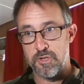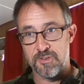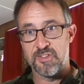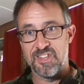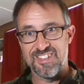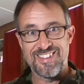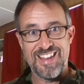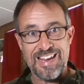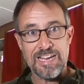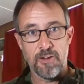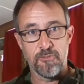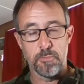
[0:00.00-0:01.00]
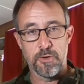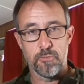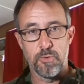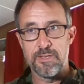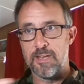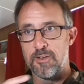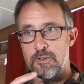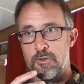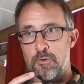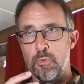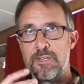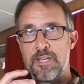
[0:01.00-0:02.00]
just the state government. We tend
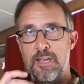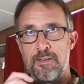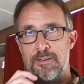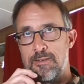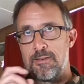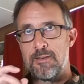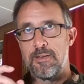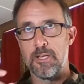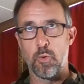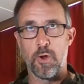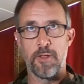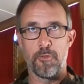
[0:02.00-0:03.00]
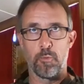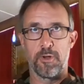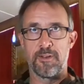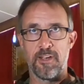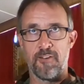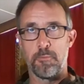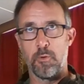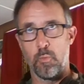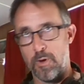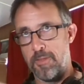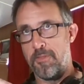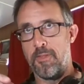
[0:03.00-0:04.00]
to equate the word government
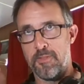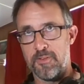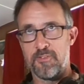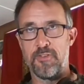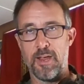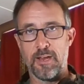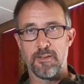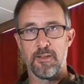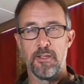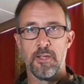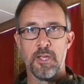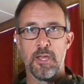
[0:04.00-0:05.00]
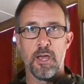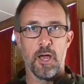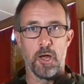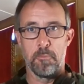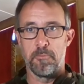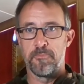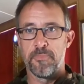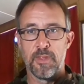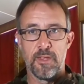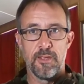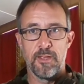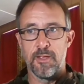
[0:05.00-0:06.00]
with the state.
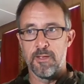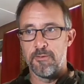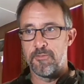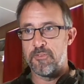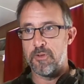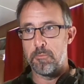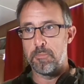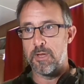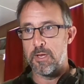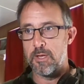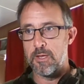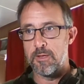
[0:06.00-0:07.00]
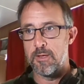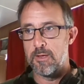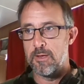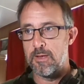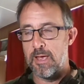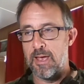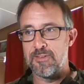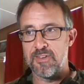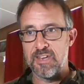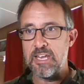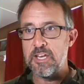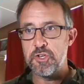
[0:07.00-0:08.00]
If somebody has
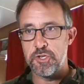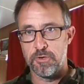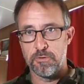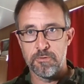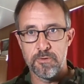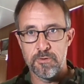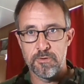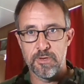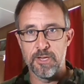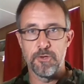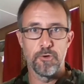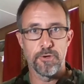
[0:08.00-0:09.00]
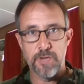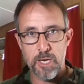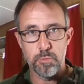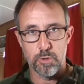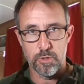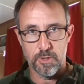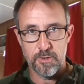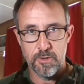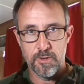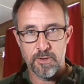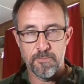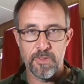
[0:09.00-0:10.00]
an issue in your neighborhood
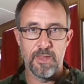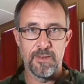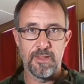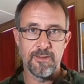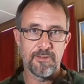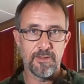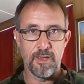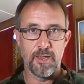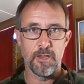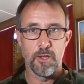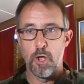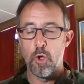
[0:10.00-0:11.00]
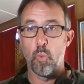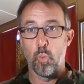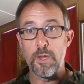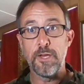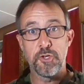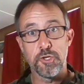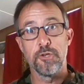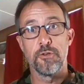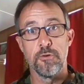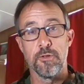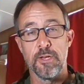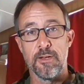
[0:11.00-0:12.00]
and they say, we should
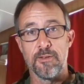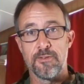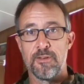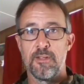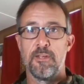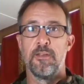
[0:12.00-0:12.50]
do this,